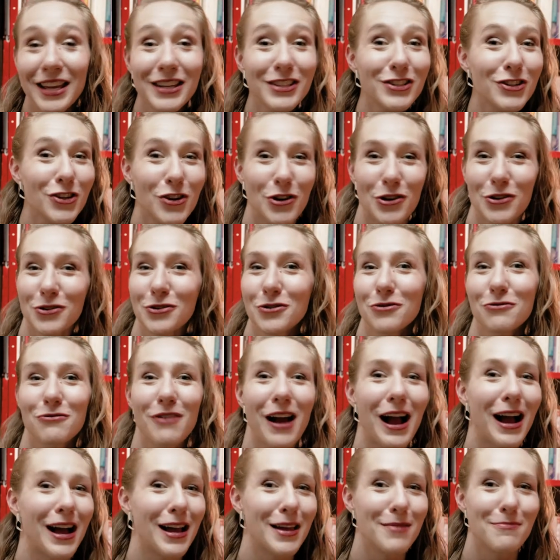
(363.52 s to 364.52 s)
internal
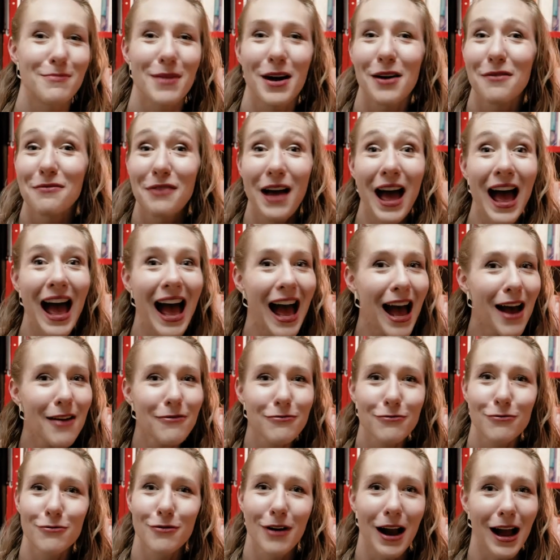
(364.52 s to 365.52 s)
rhyme, of
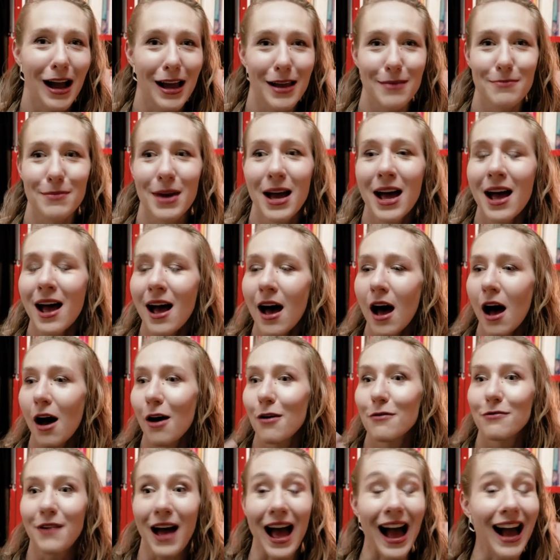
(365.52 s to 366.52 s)
half rhyme,
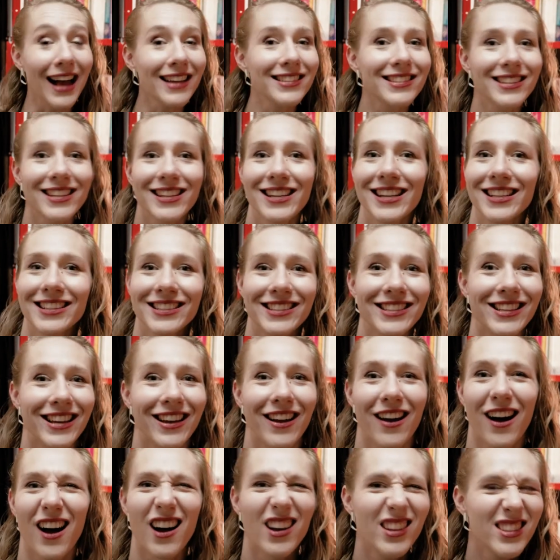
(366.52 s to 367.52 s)
of assonance and
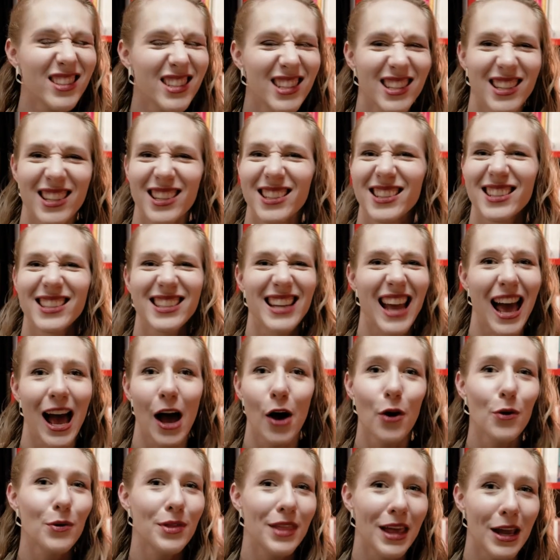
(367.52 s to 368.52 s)
consonance and
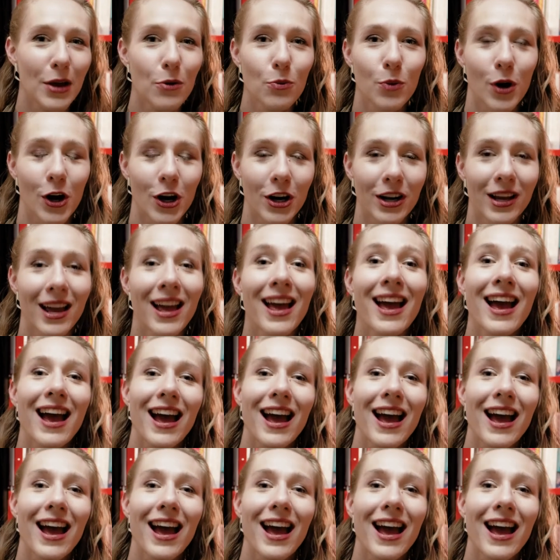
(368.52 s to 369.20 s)
how they work.